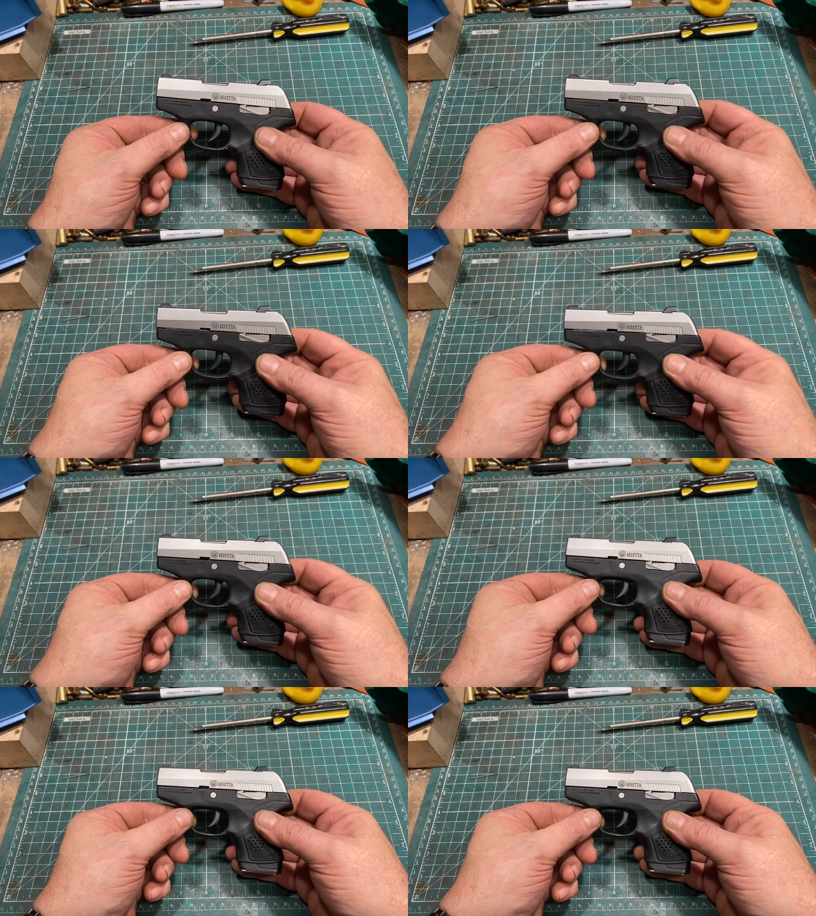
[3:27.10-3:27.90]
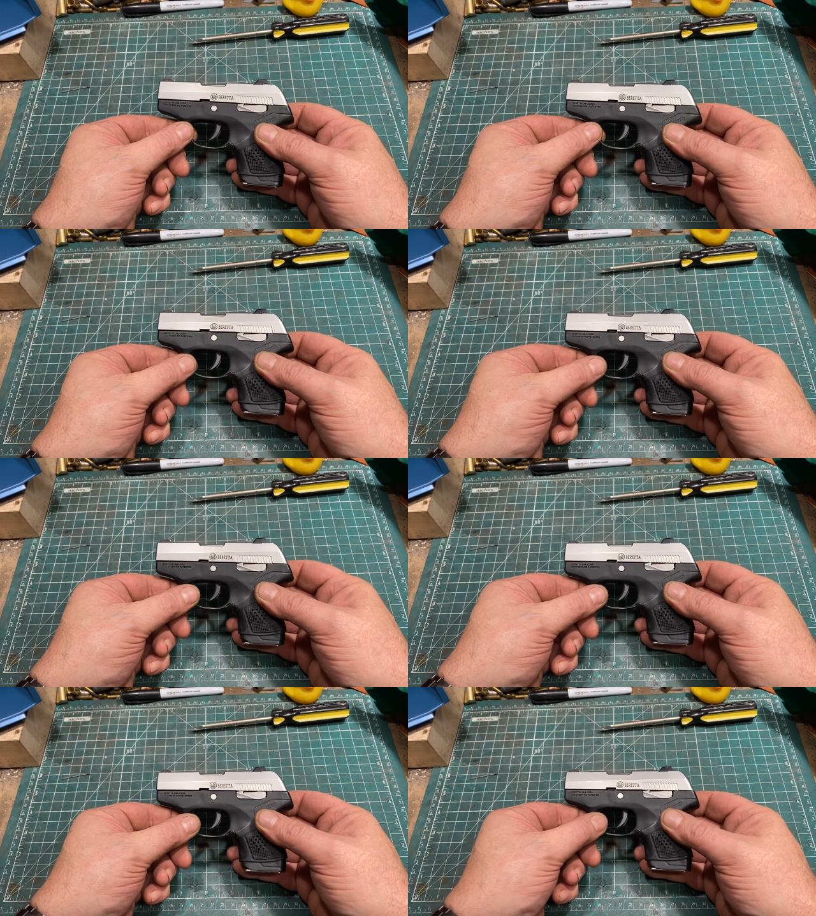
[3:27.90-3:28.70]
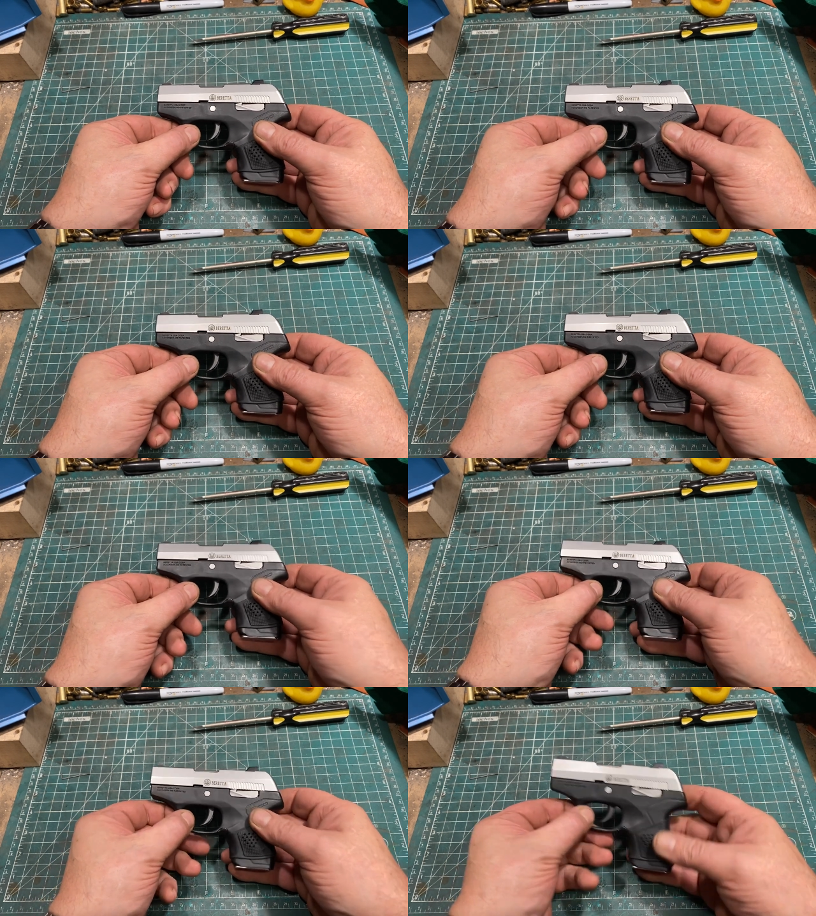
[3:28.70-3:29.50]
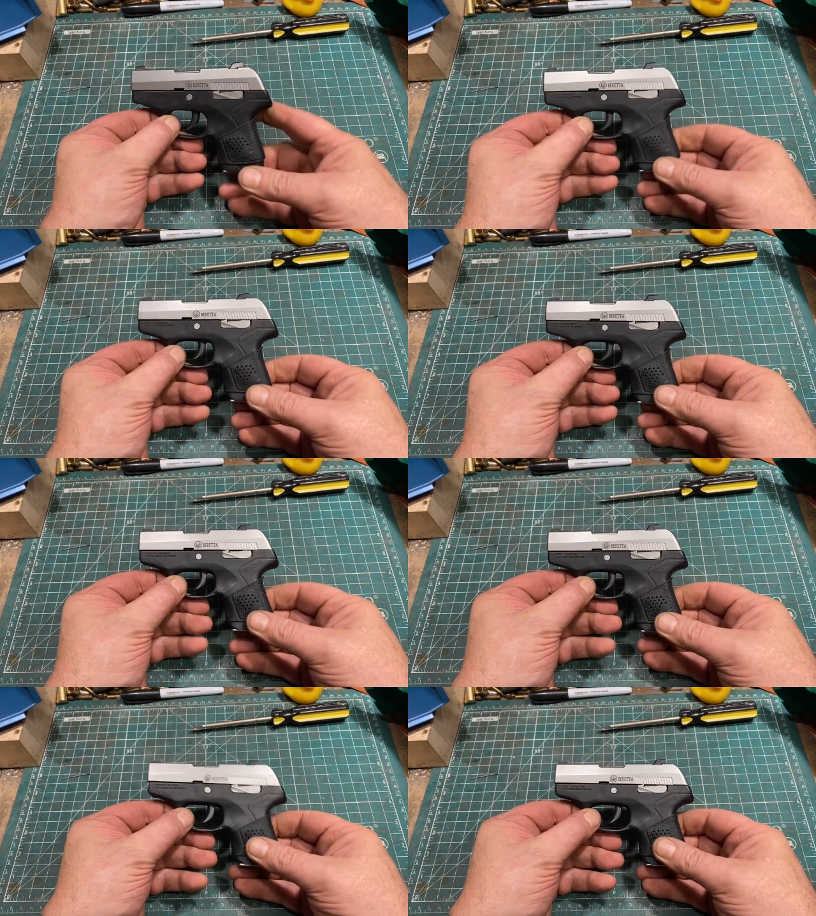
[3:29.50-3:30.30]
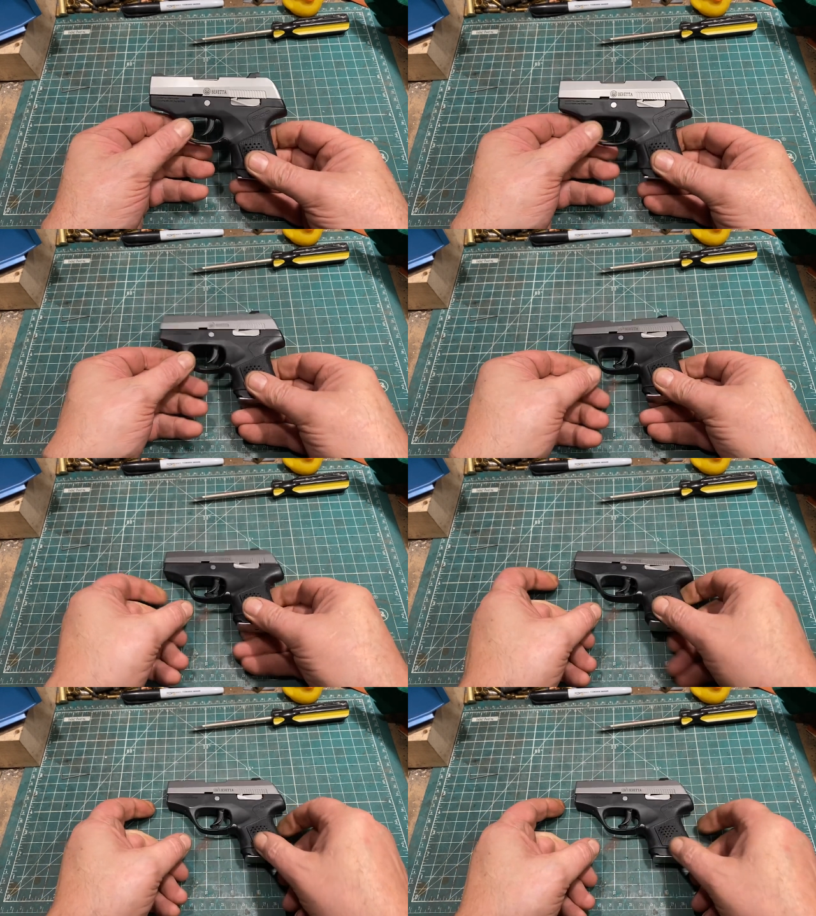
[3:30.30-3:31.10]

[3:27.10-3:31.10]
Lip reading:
[unreadable: no face in view]